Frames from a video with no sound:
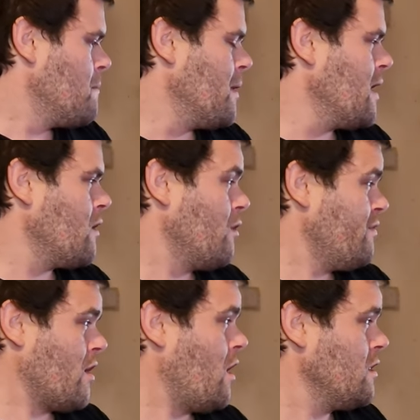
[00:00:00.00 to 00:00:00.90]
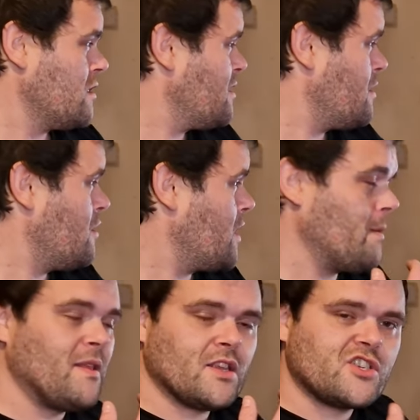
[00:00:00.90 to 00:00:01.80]
But overall,
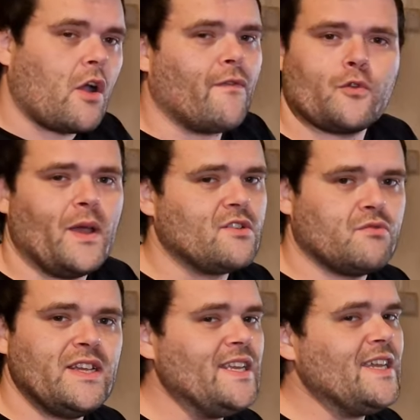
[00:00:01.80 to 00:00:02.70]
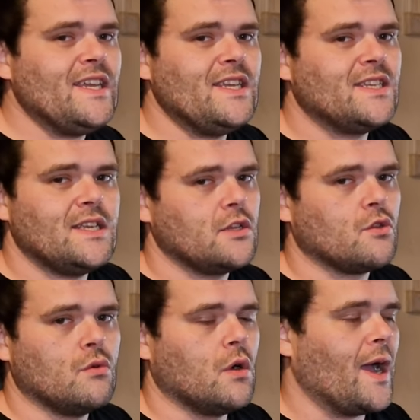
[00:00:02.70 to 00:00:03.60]
the software is really easy to
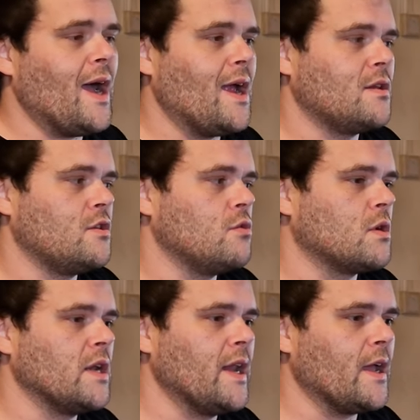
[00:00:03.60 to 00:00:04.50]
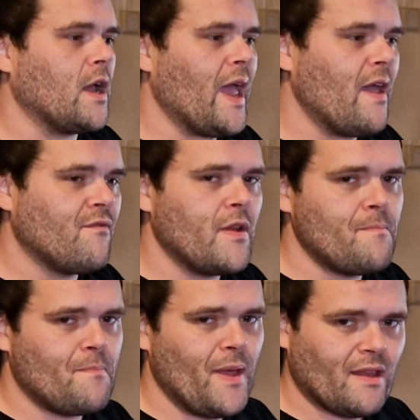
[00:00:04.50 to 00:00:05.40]
do, and you can link
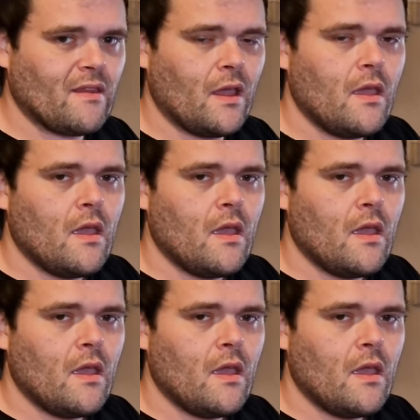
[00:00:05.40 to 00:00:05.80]
every bit